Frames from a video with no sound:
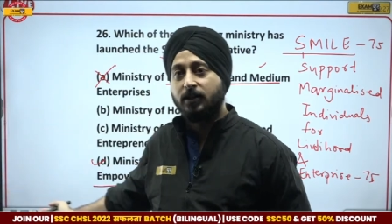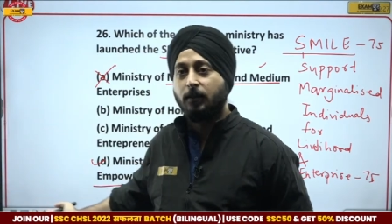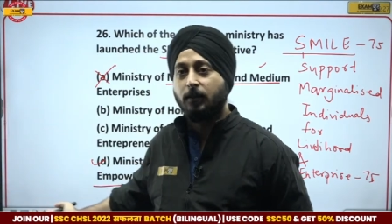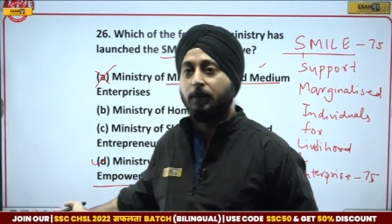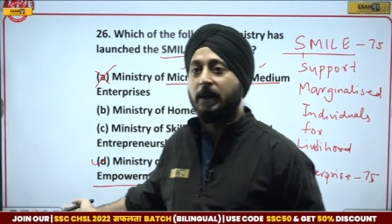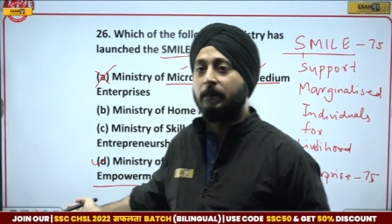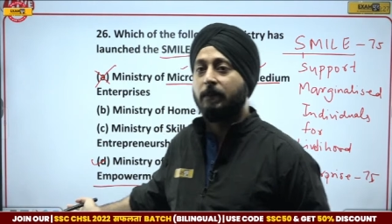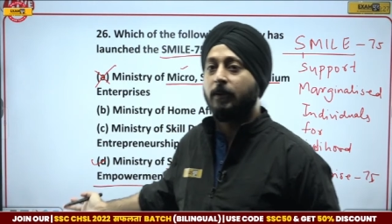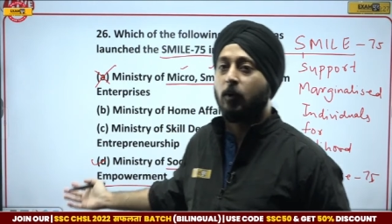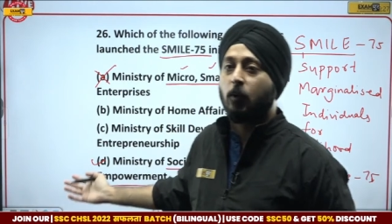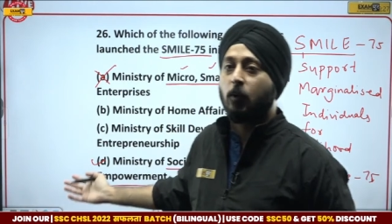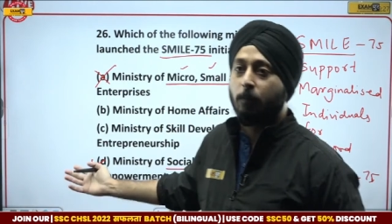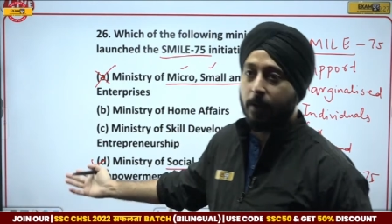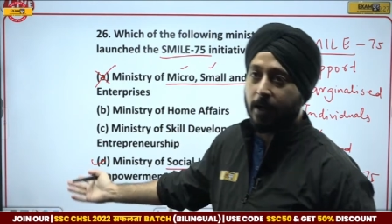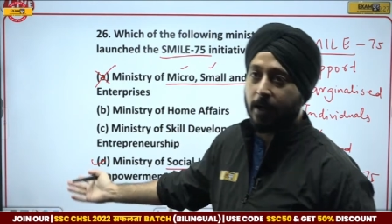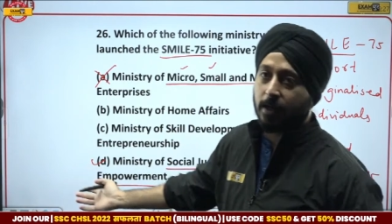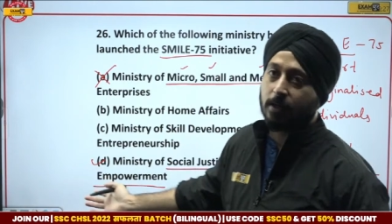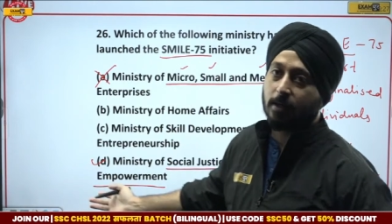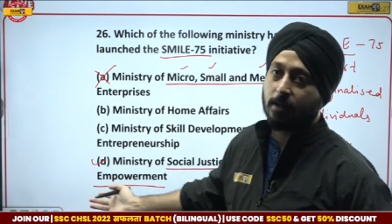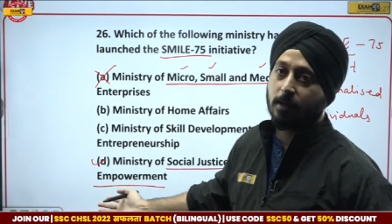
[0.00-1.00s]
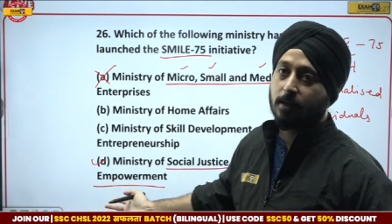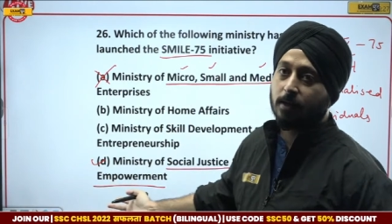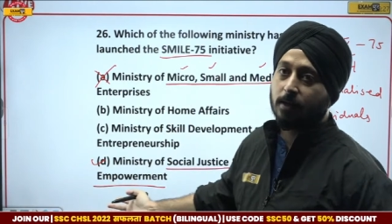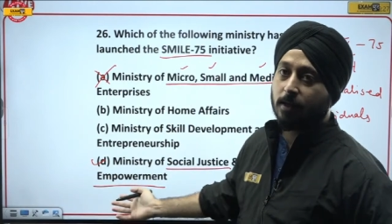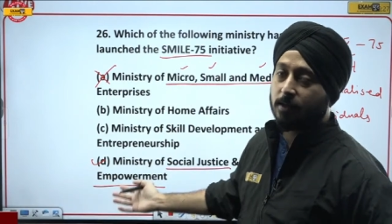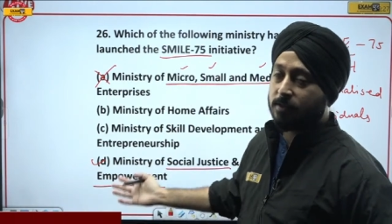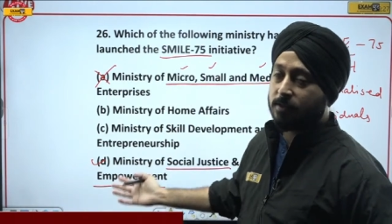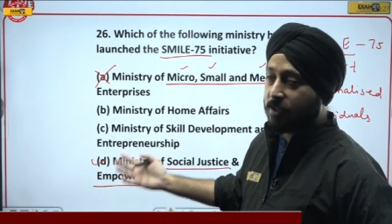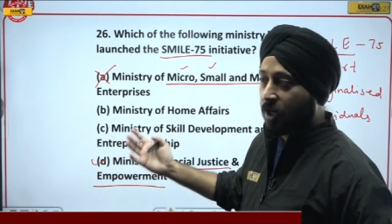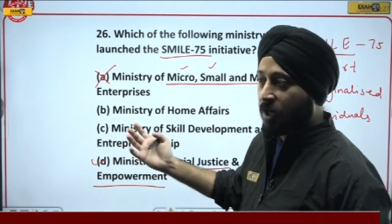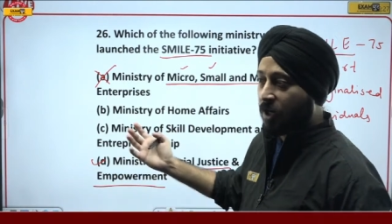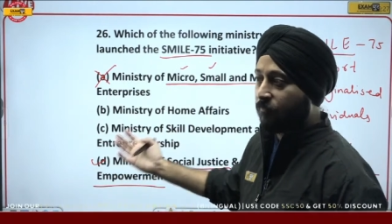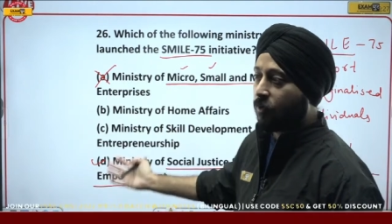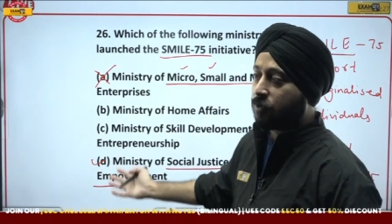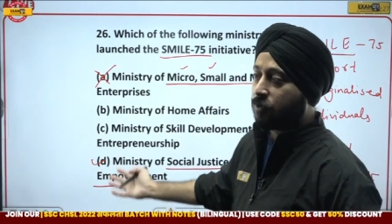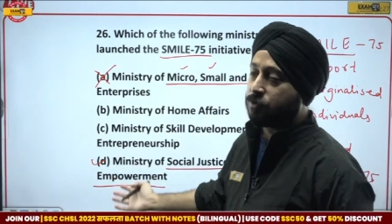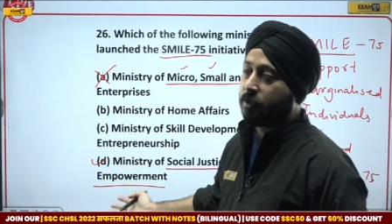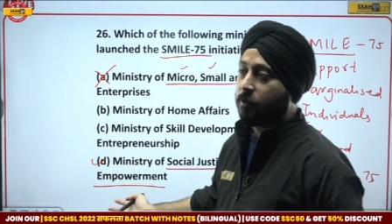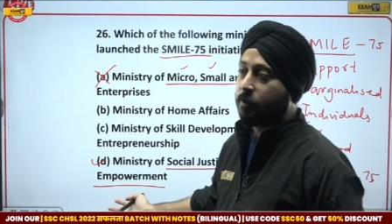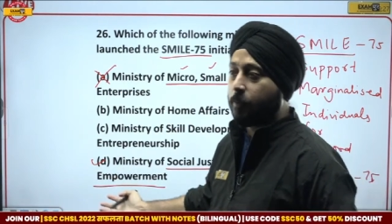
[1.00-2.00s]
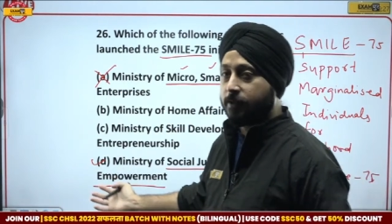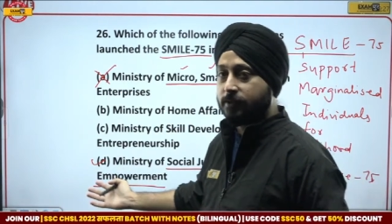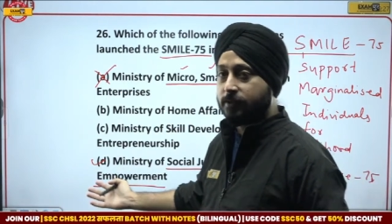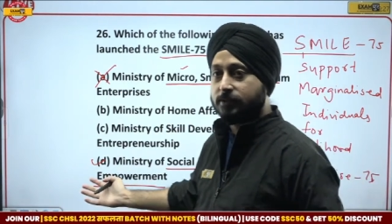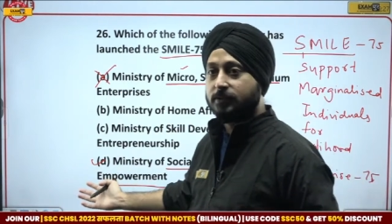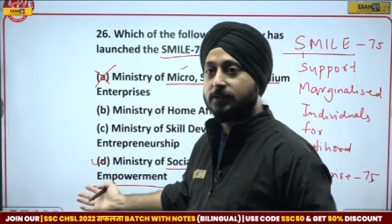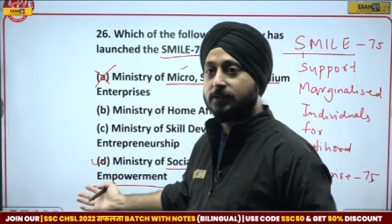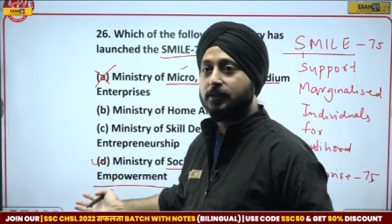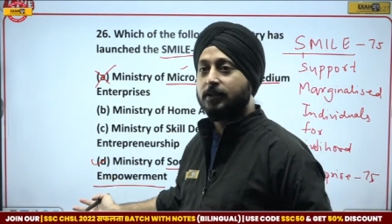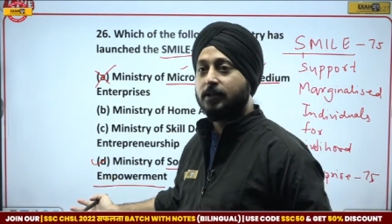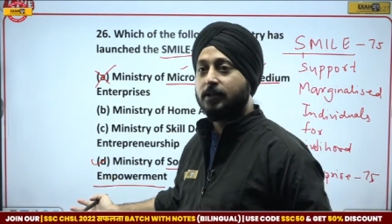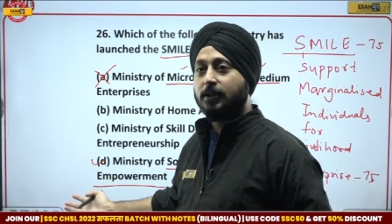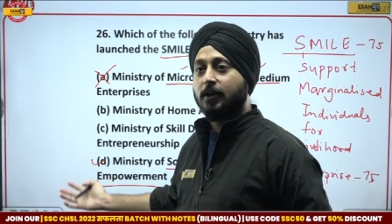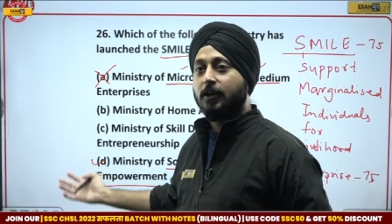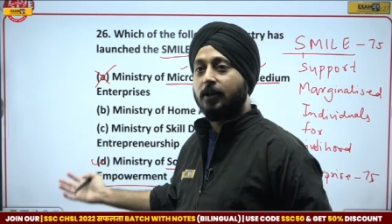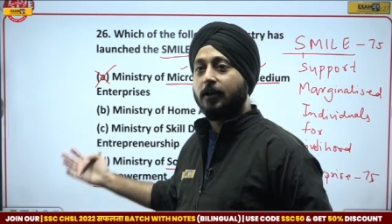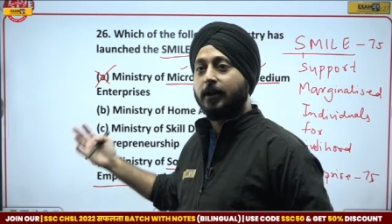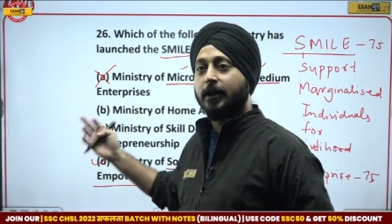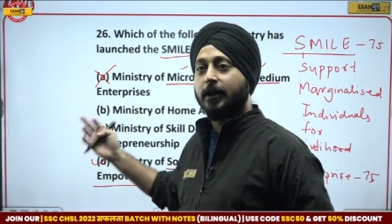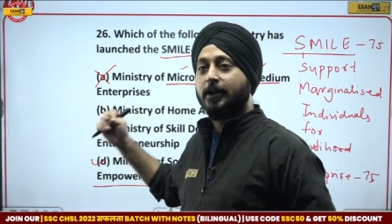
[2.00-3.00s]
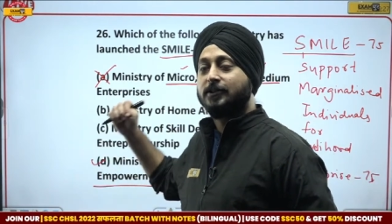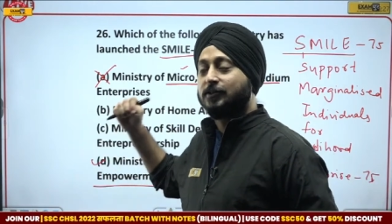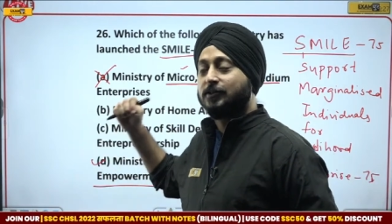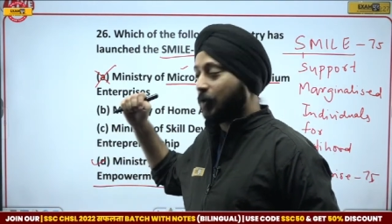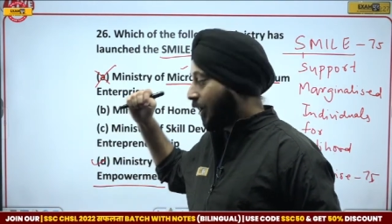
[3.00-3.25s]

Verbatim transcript: the people who beg the unfortunate ones okay so